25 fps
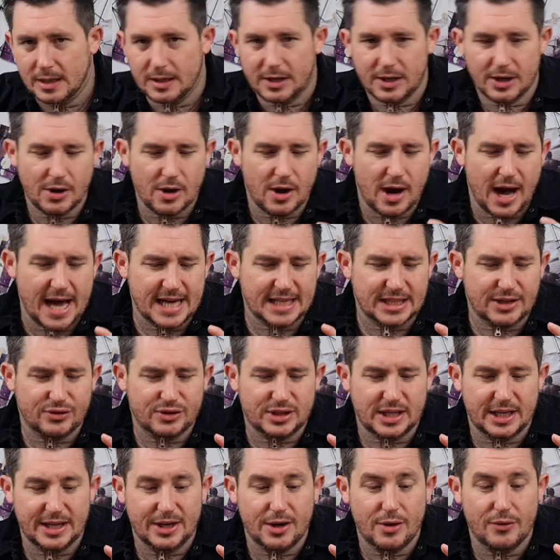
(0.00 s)
you know, as I've
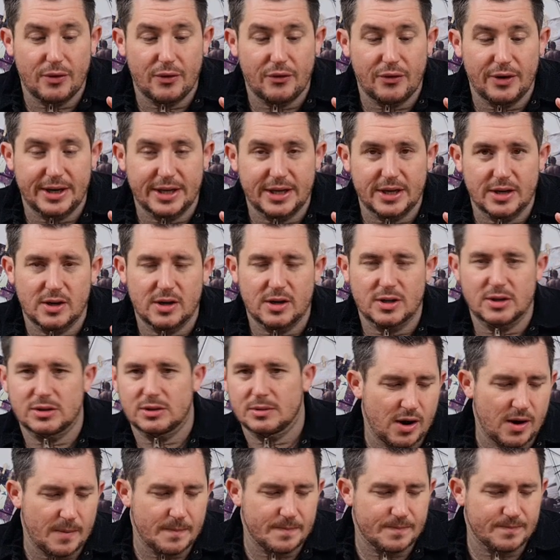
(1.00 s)
said in other
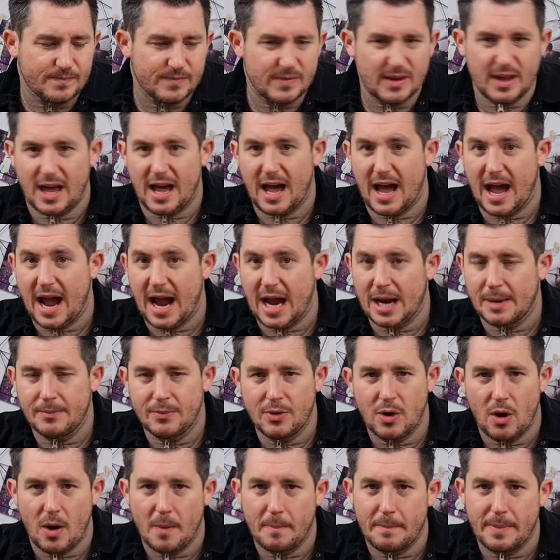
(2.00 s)
videos, I'm
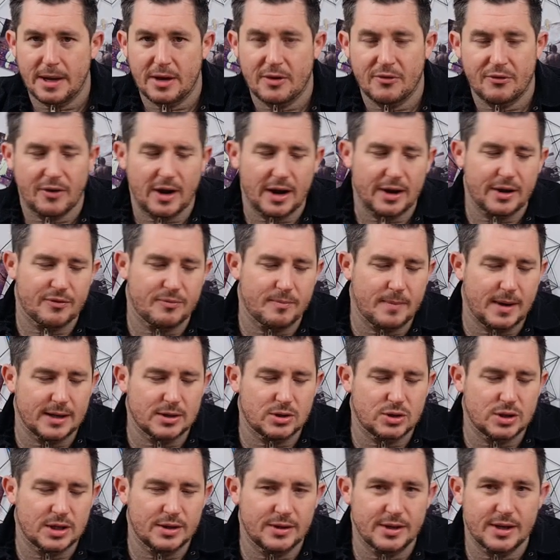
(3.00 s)
not a big fan of
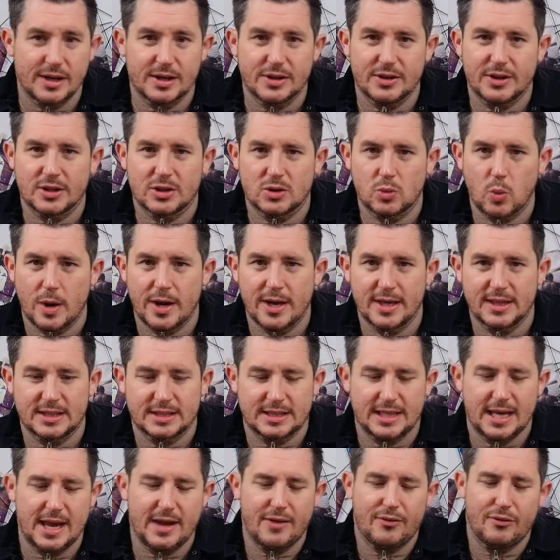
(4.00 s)
matching the sweet and
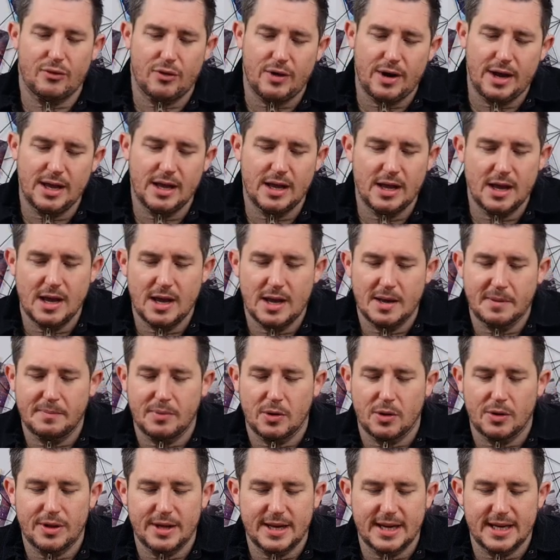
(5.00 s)
savoury.
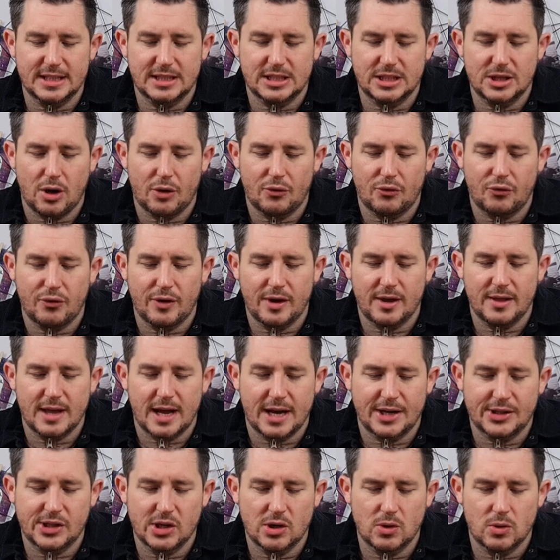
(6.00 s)
But there is the odd thing that
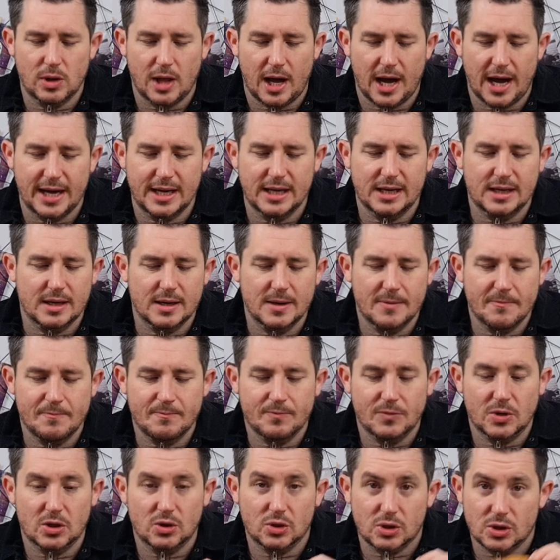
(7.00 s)
I do like.
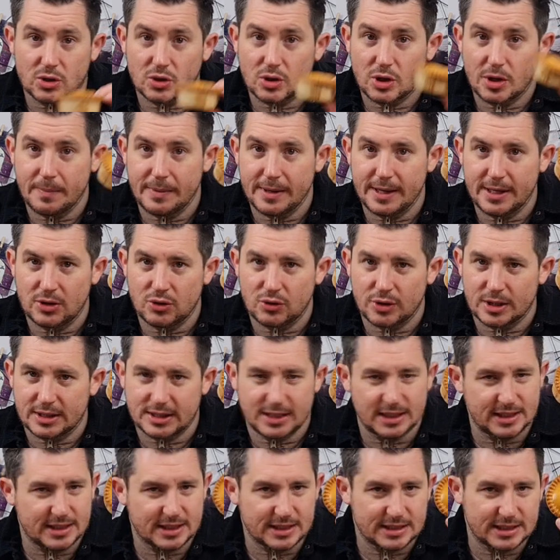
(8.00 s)
So, it's going to be
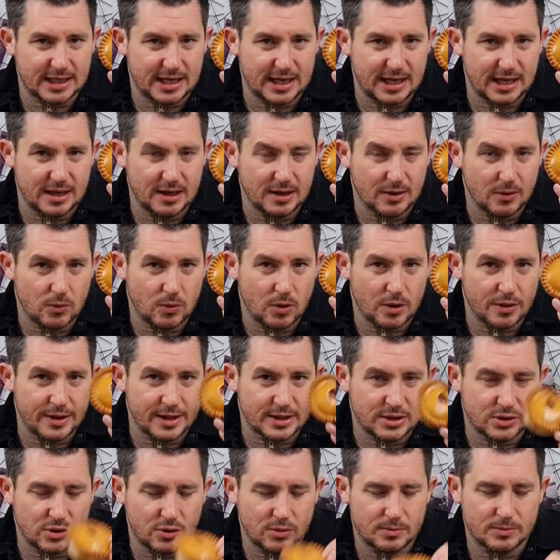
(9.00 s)
interesting to see what
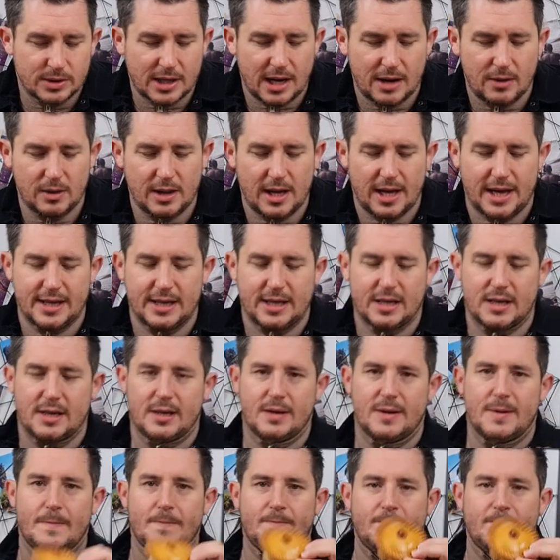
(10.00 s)
this comes out like.